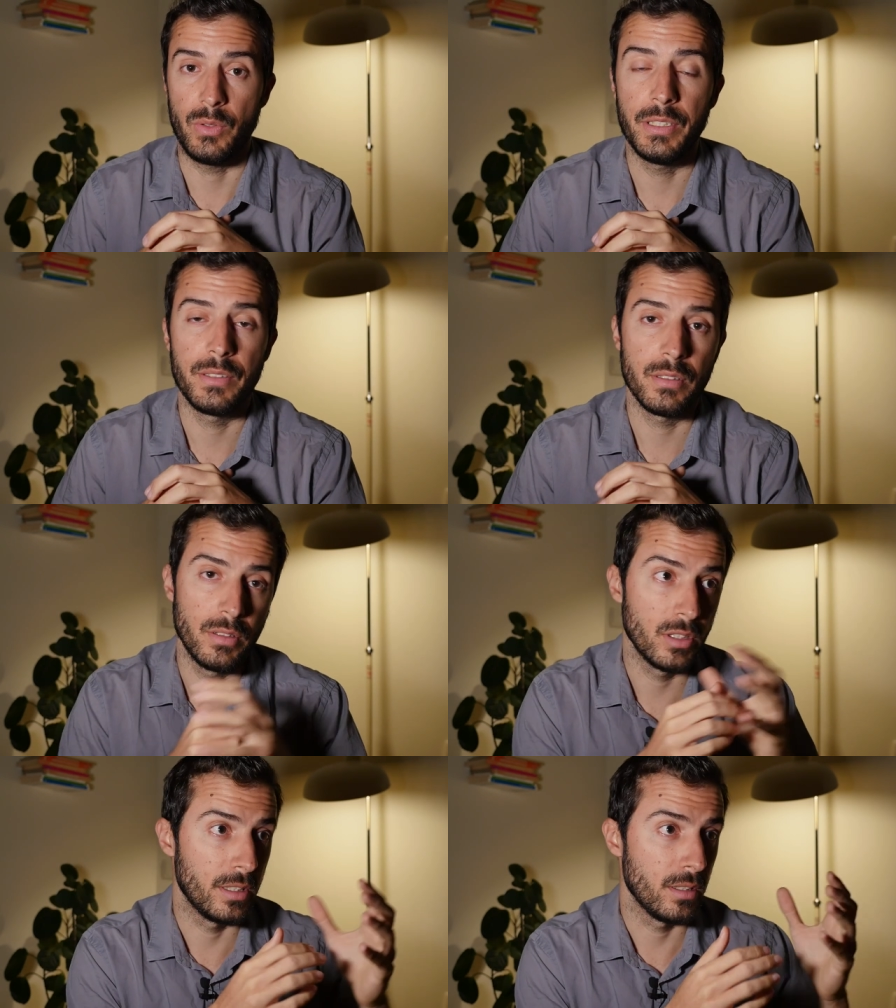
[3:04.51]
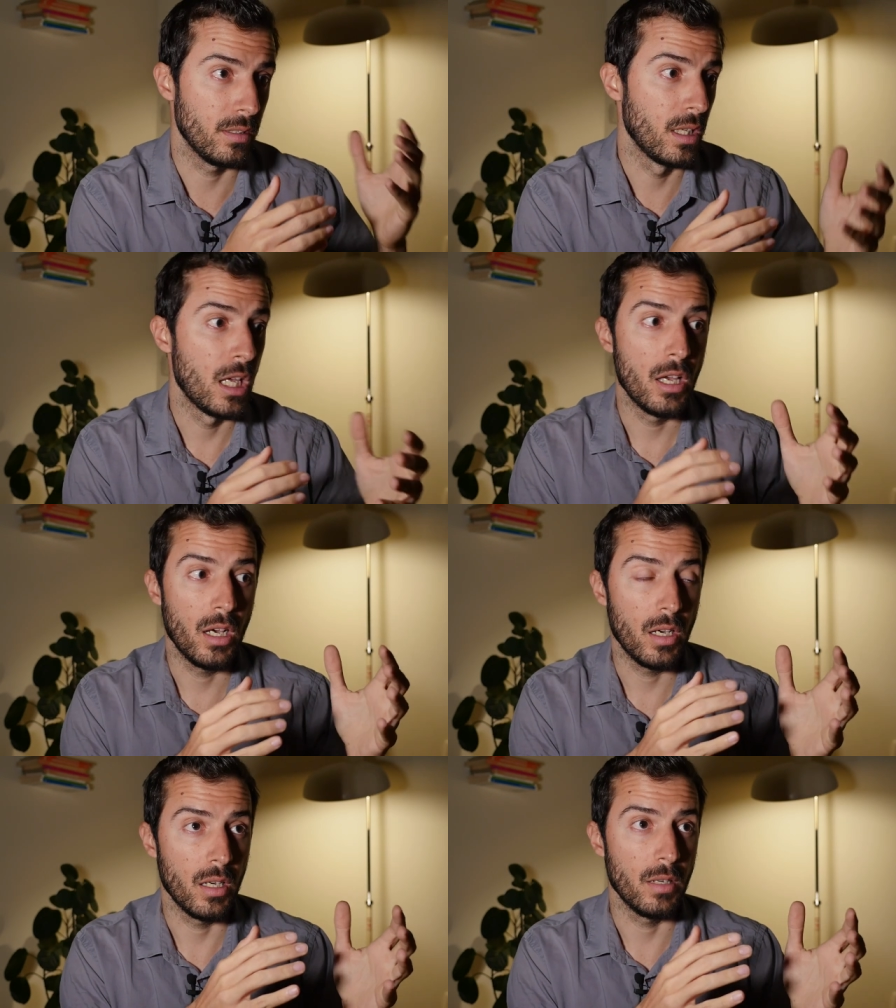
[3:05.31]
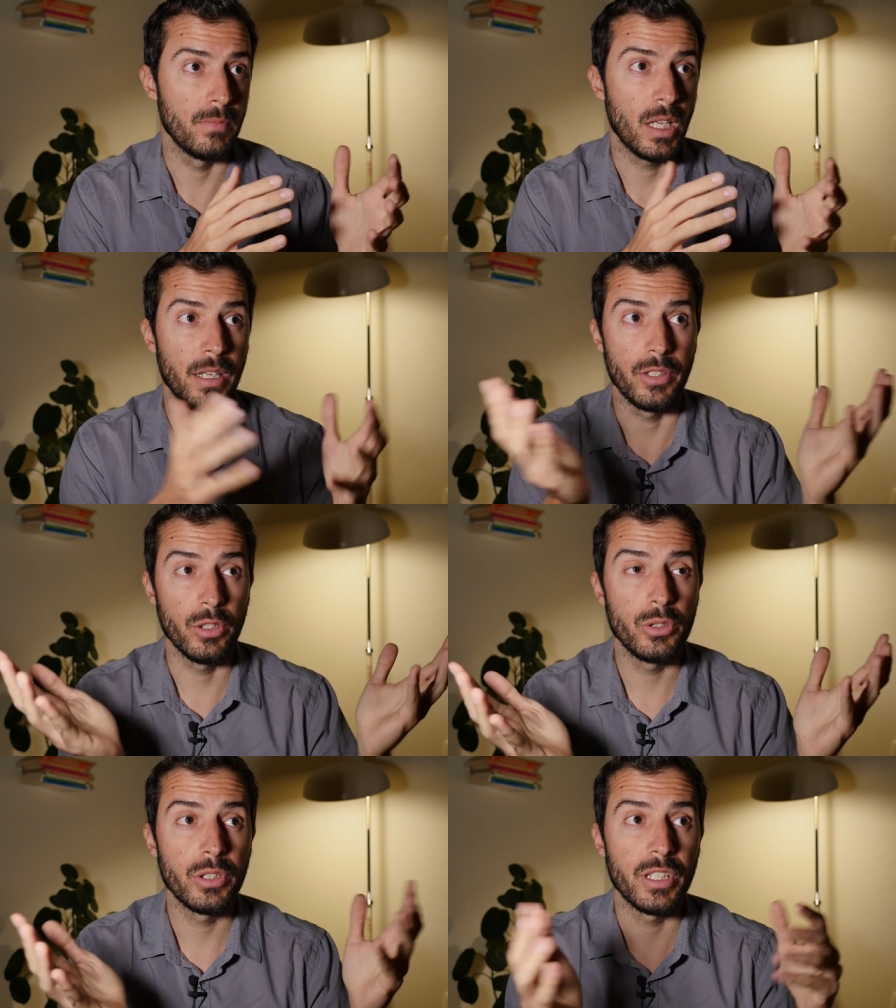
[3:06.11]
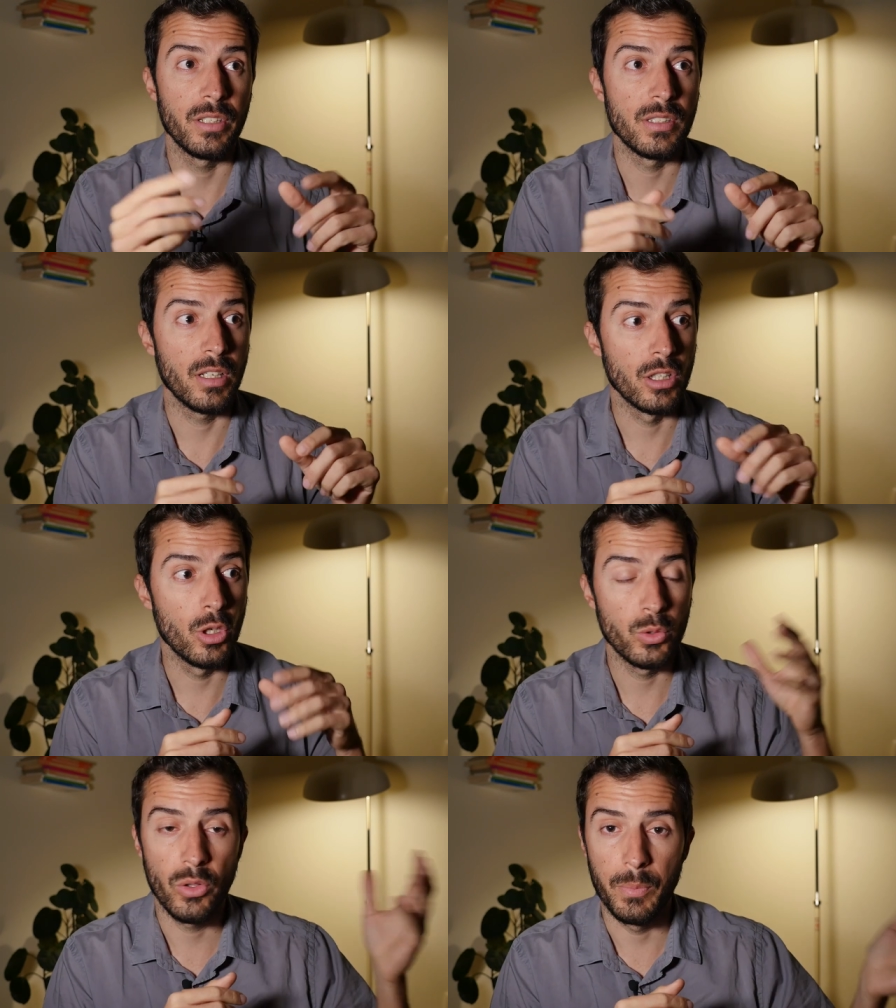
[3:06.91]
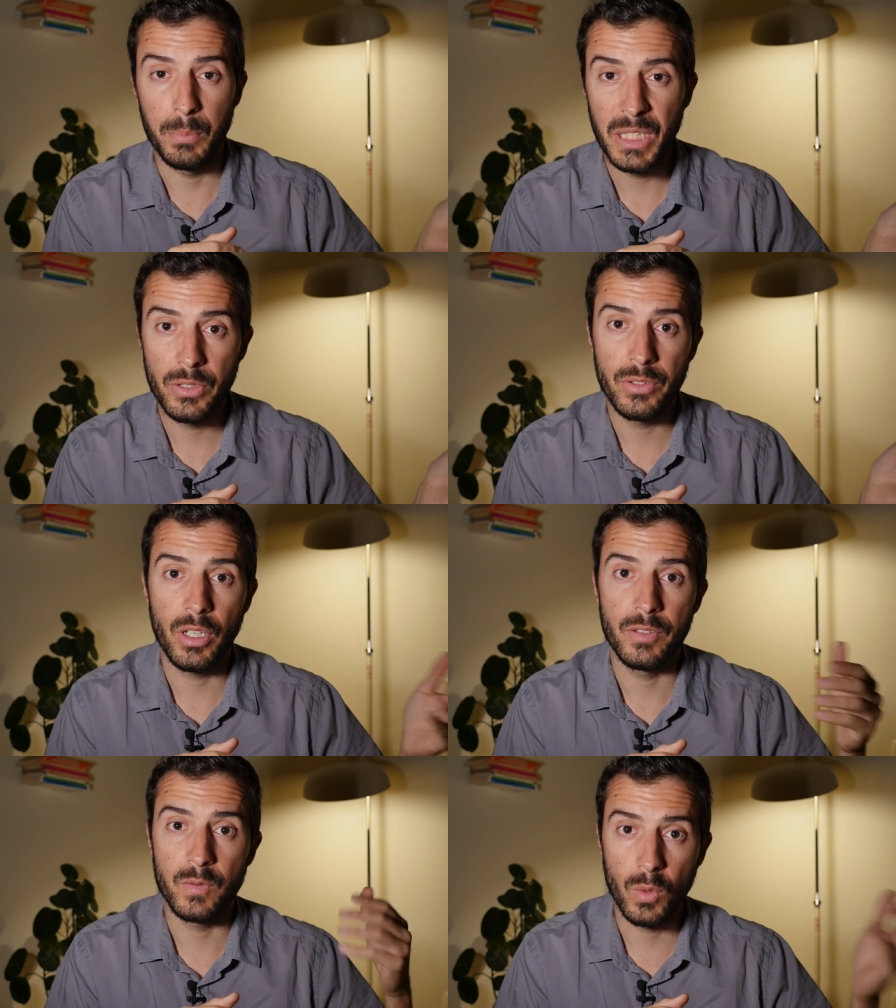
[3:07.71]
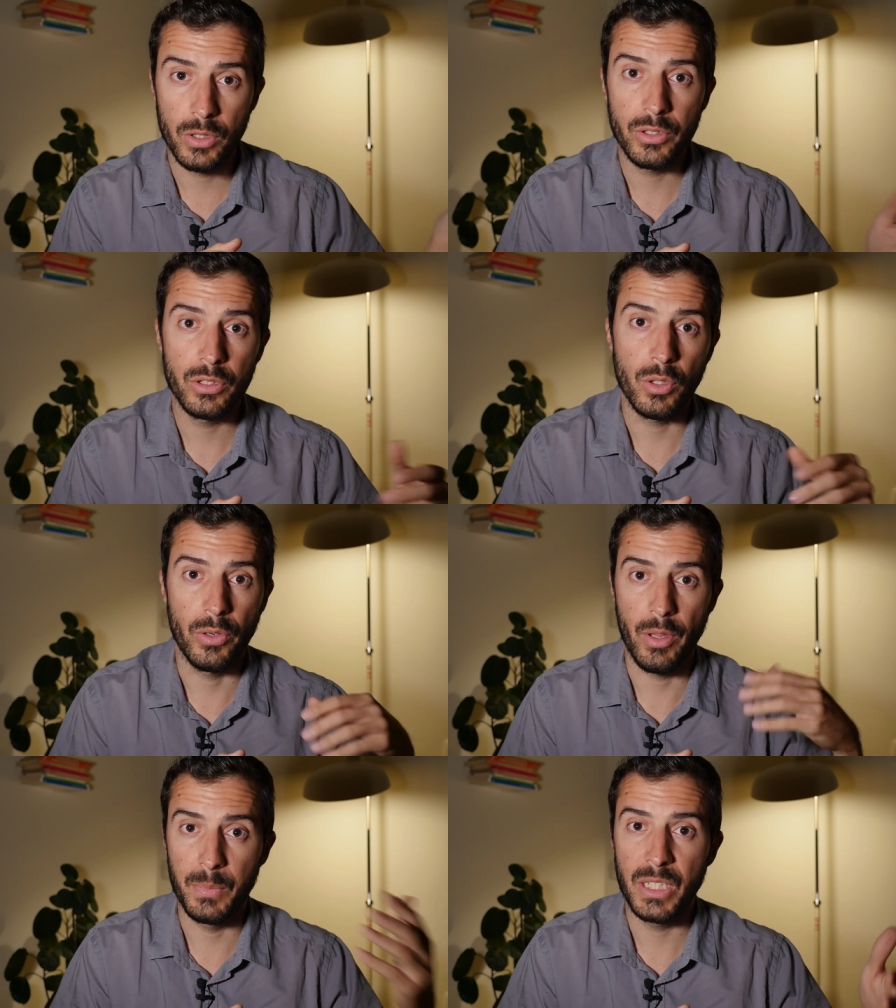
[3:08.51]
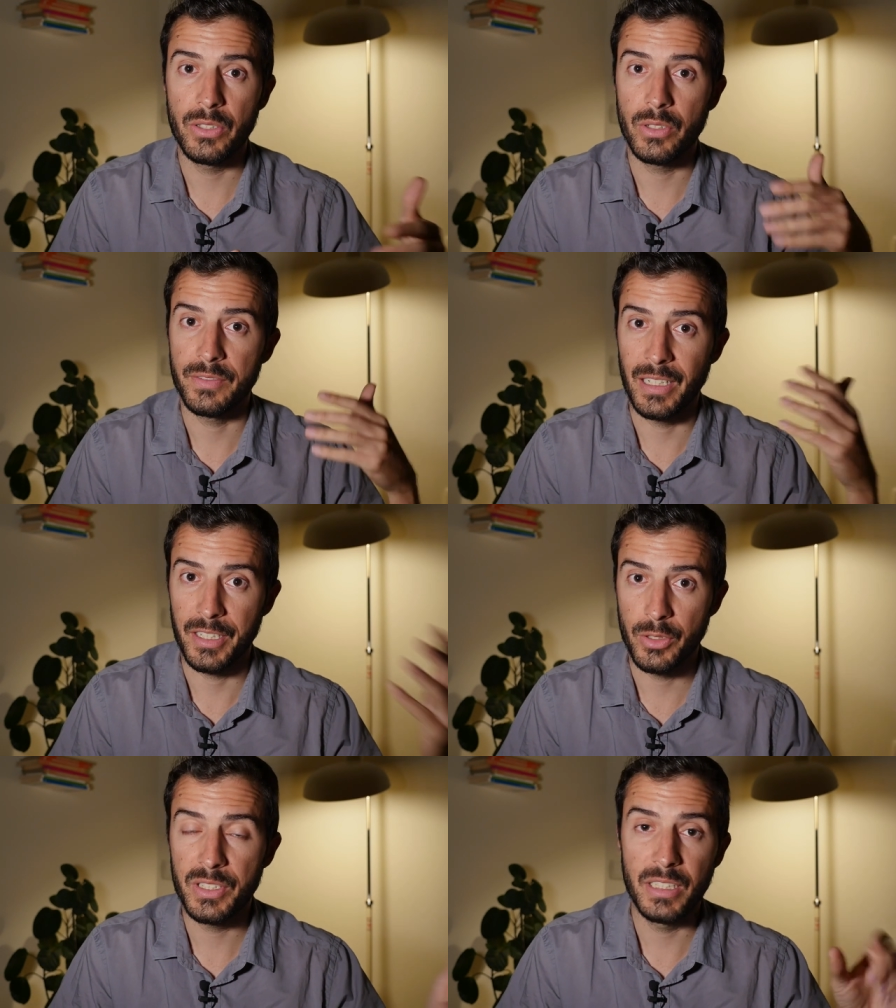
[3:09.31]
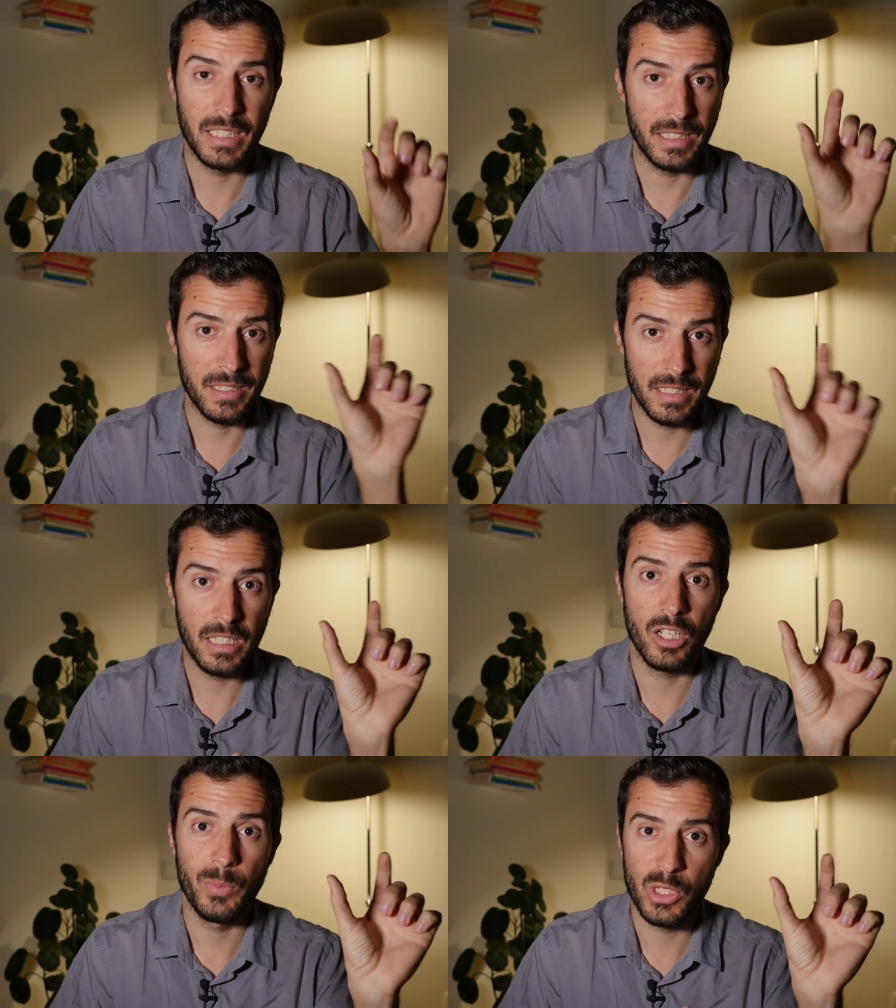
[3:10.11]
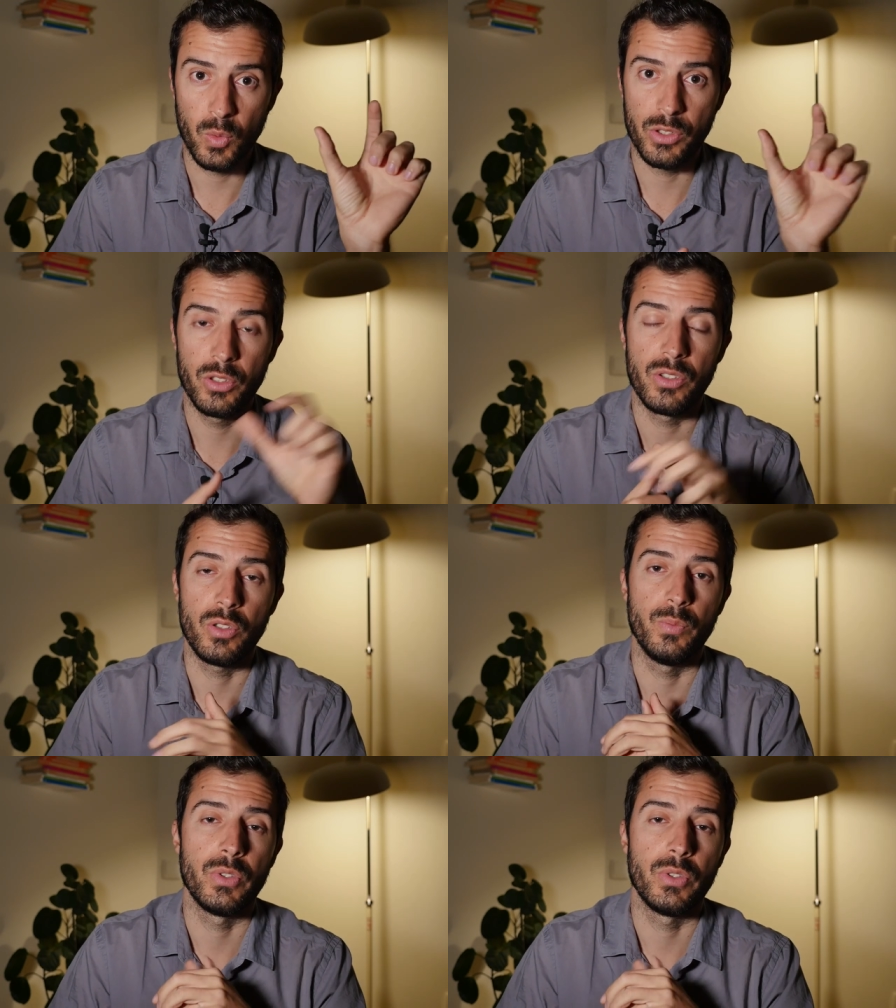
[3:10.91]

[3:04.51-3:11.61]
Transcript: So you can, um, I don't know, you can go to the meter of water or the meter of electricity and see how much was consumed.